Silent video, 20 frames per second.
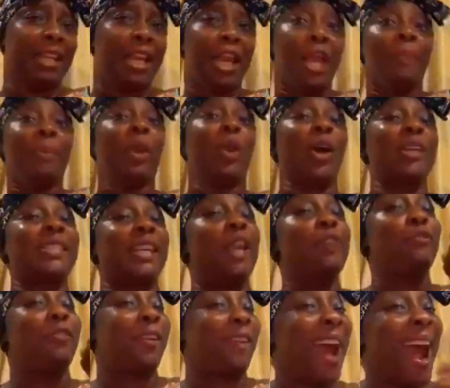Because
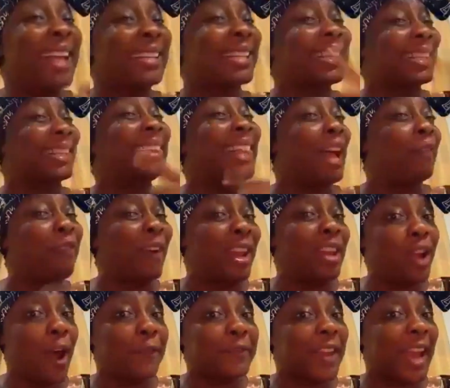if Christ never
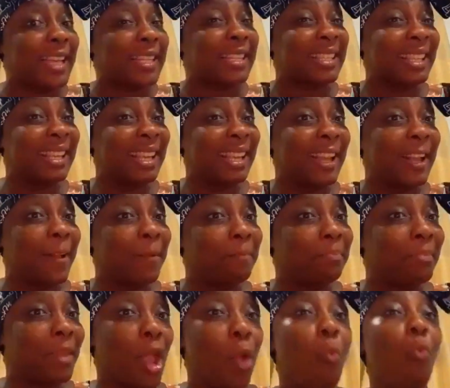loved us,
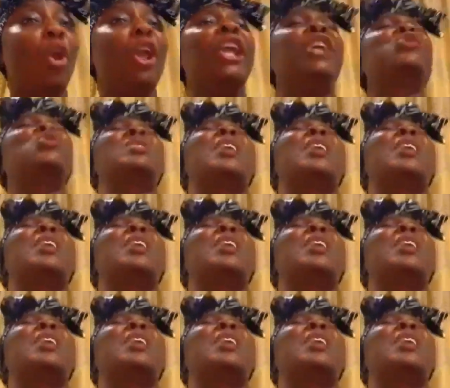we should